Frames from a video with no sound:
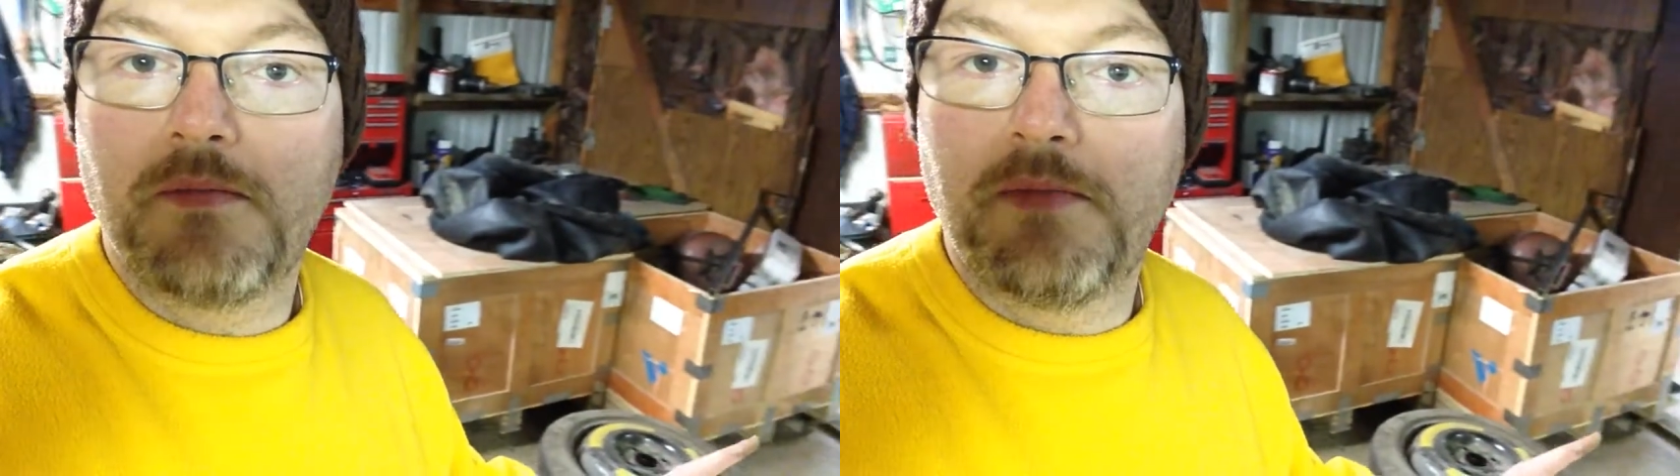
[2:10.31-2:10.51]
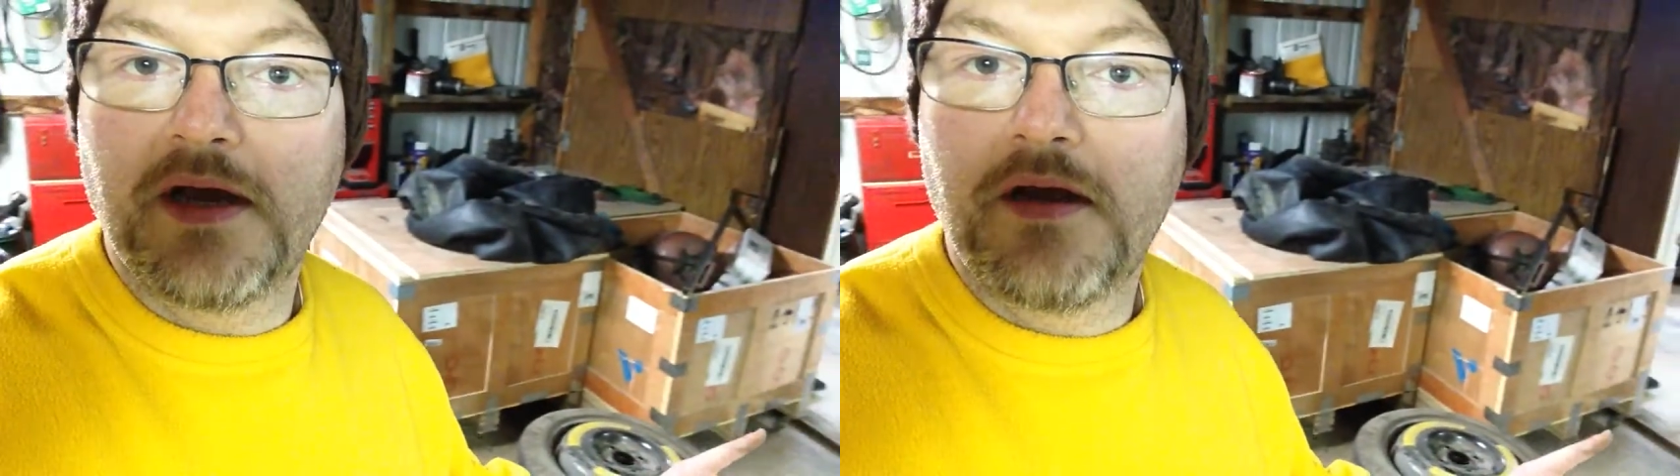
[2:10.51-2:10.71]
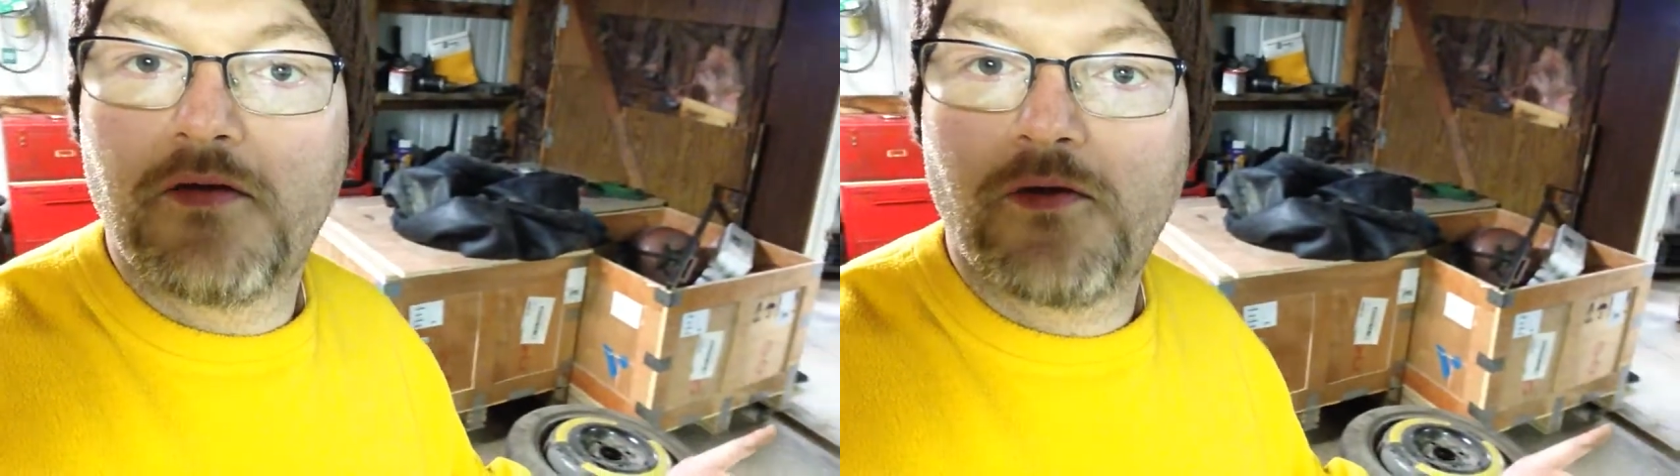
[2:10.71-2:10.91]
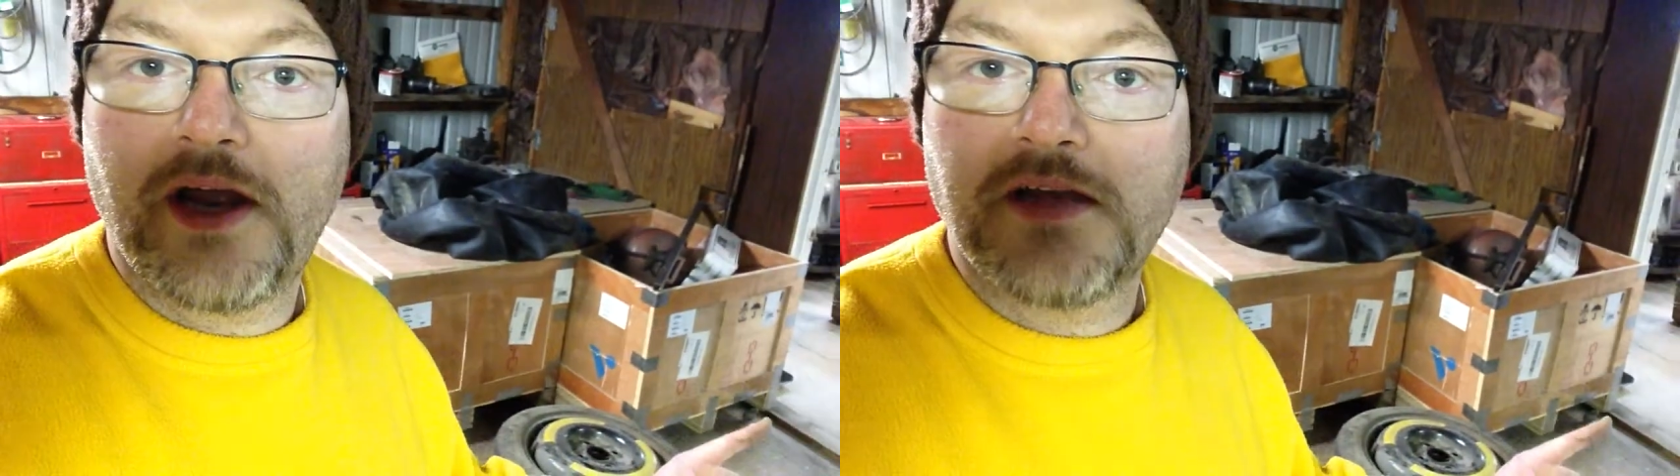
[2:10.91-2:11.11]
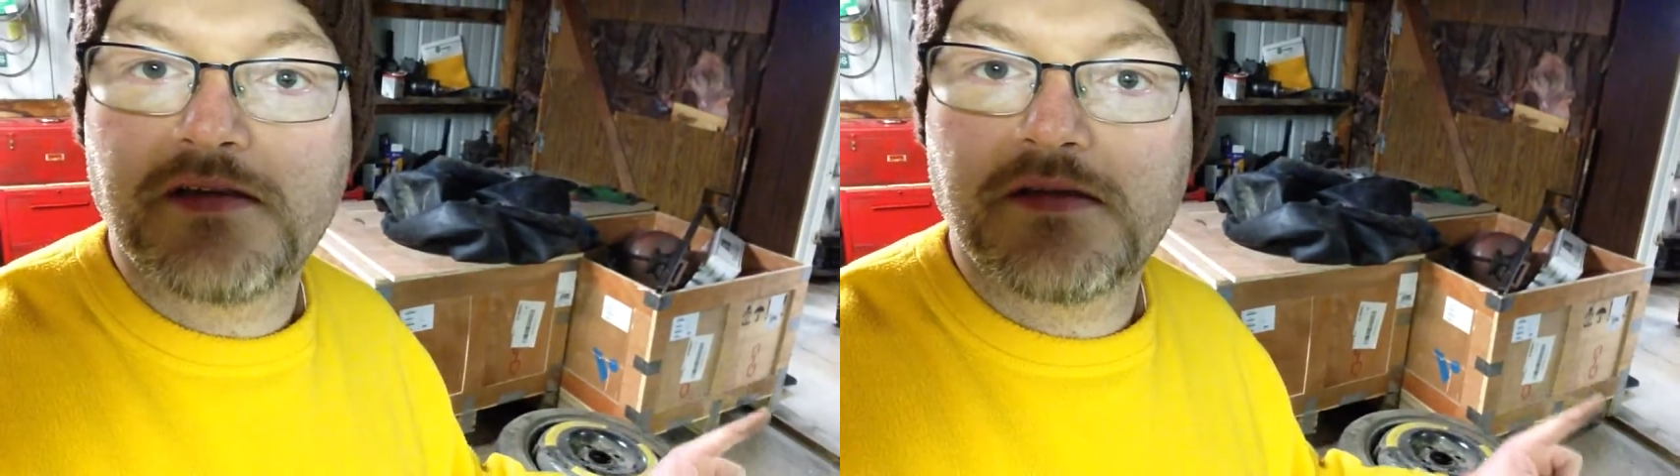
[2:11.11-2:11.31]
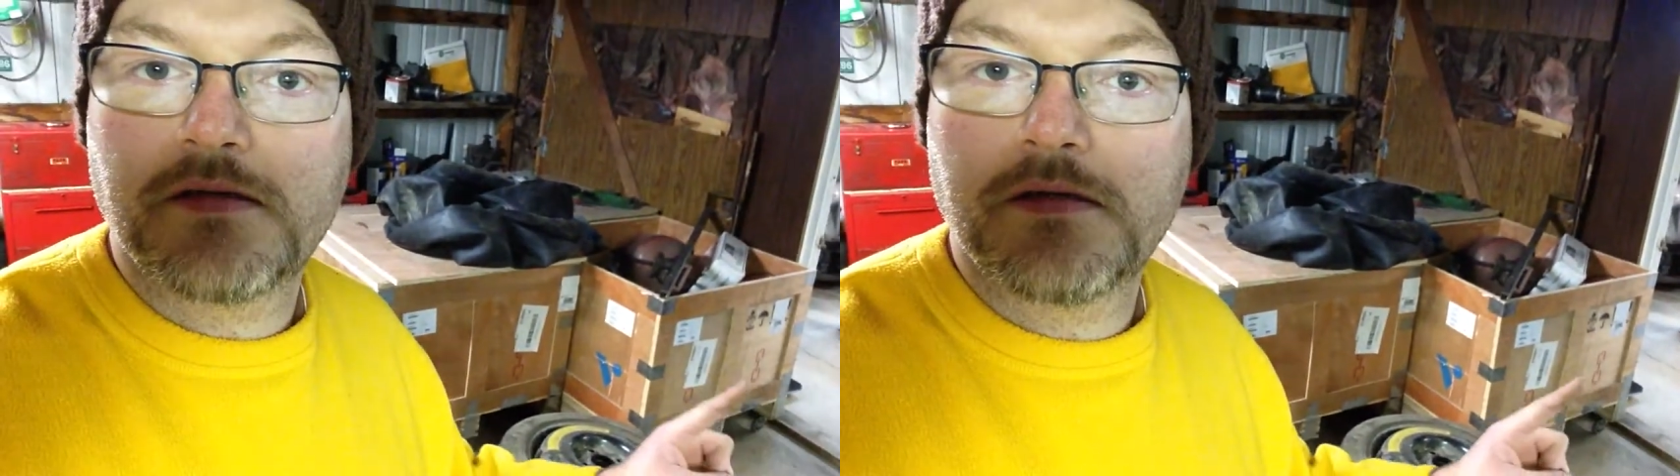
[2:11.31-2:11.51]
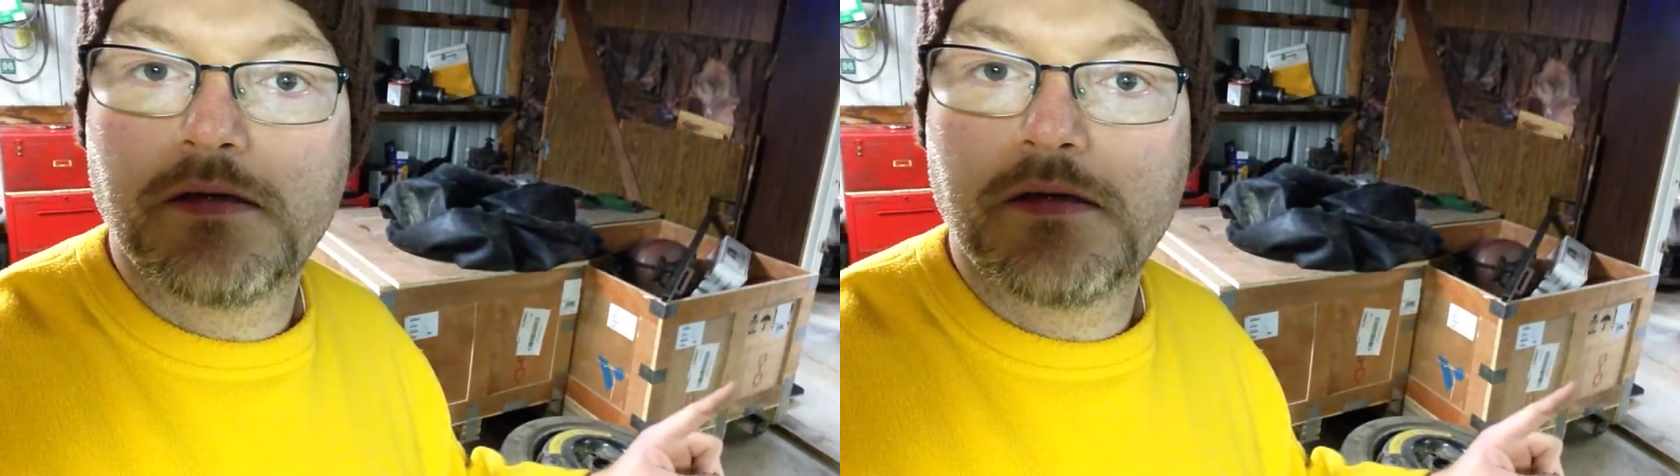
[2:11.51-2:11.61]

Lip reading: big crates